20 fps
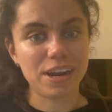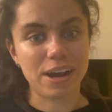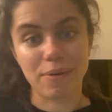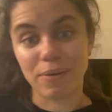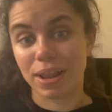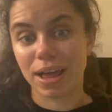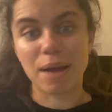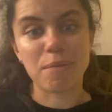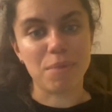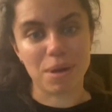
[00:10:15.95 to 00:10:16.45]

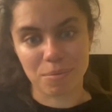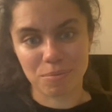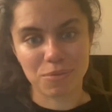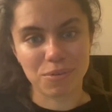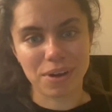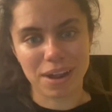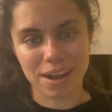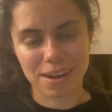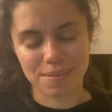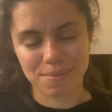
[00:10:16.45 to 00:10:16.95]

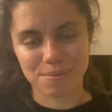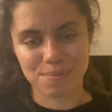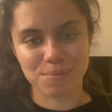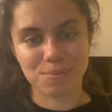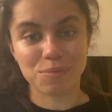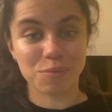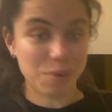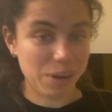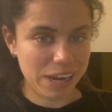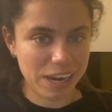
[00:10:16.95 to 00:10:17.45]
I'm
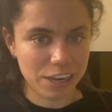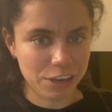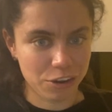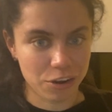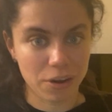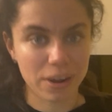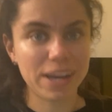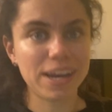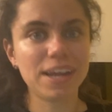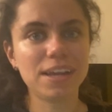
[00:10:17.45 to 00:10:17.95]
really enjoying